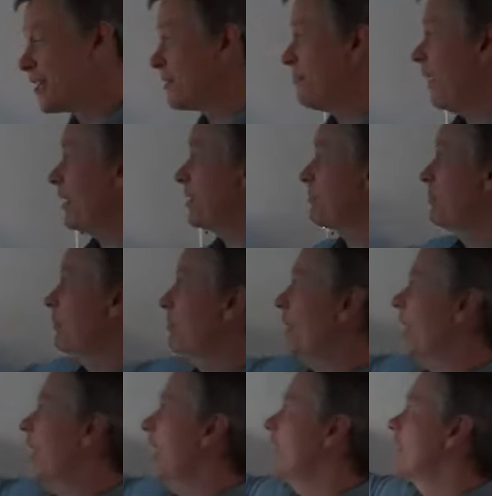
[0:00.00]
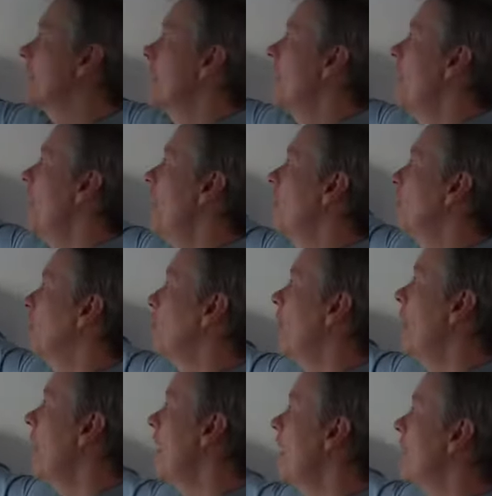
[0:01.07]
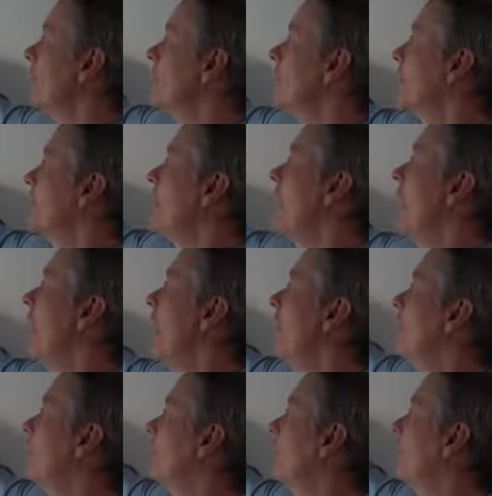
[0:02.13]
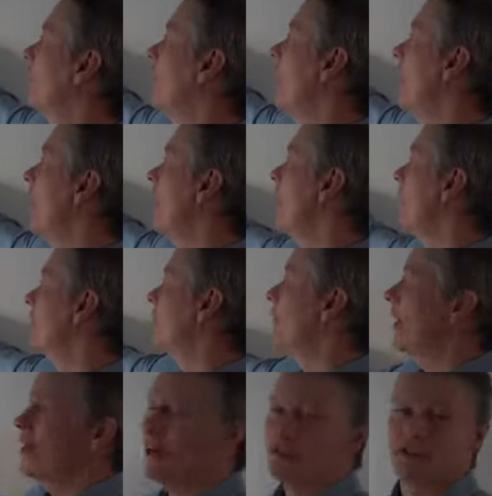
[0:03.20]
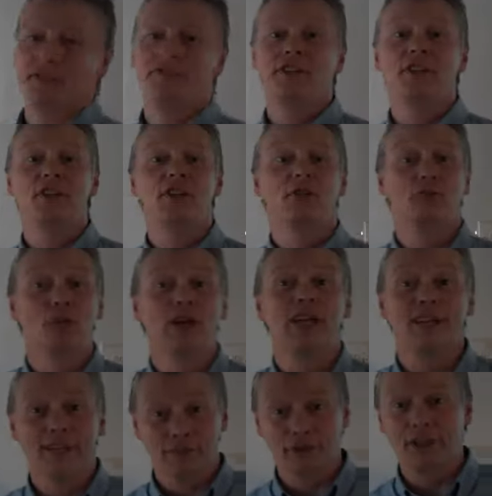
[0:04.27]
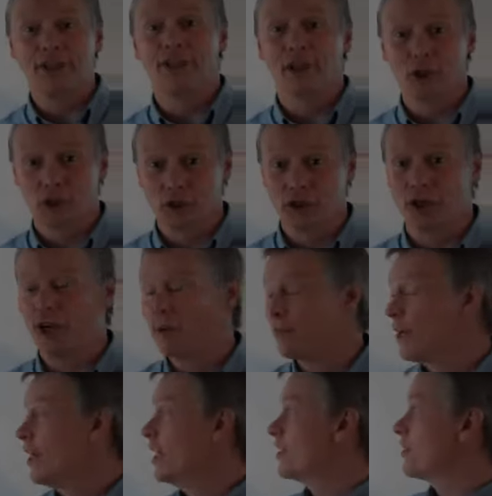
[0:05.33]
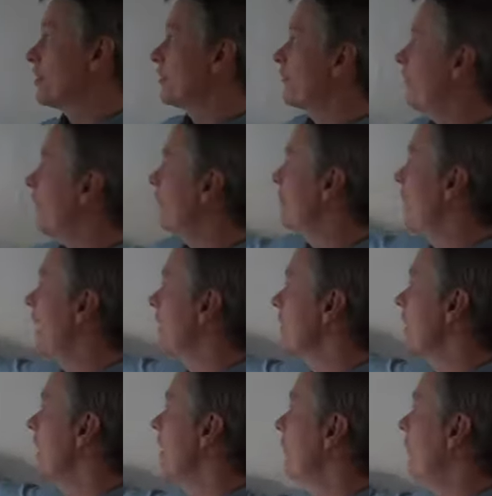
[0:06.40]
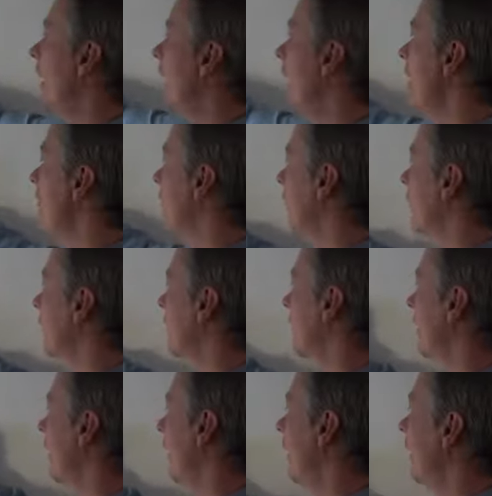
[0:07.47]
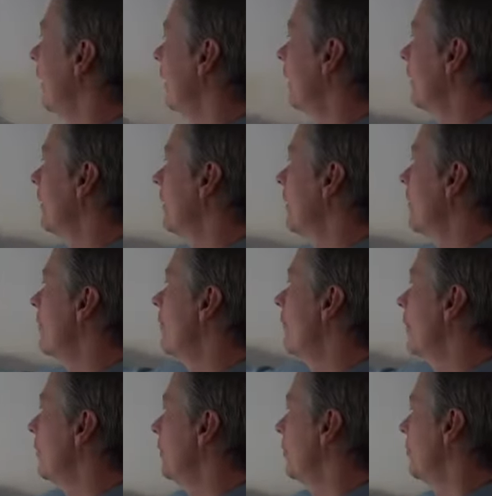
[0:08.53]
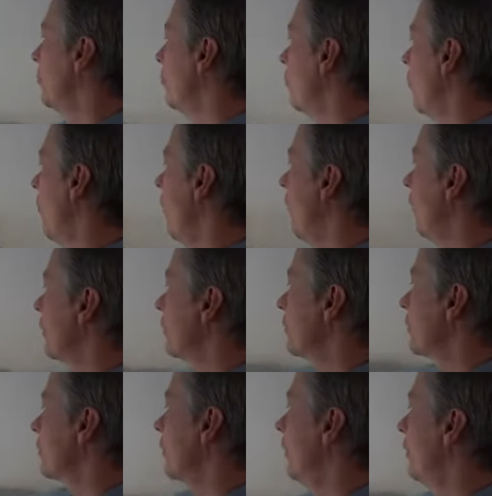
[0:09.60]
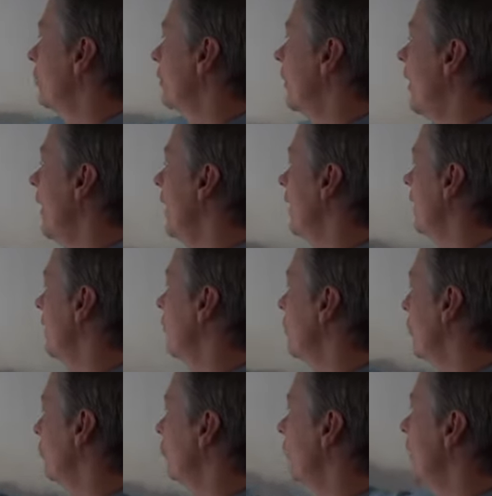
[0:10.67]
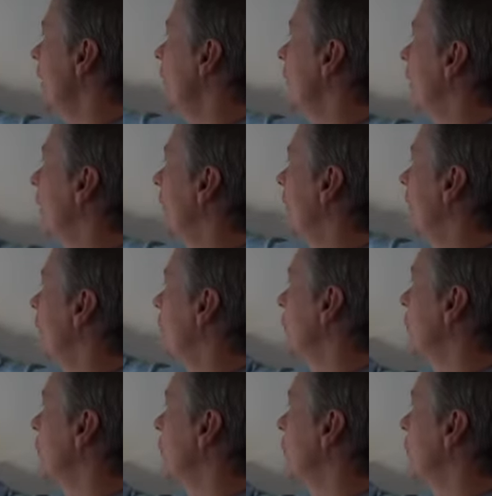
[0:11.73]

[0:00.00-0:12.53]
expect to be paid around about £5 if you did a really, really good job. So it's £5 for every car that you wash, okay? And if you do a really, really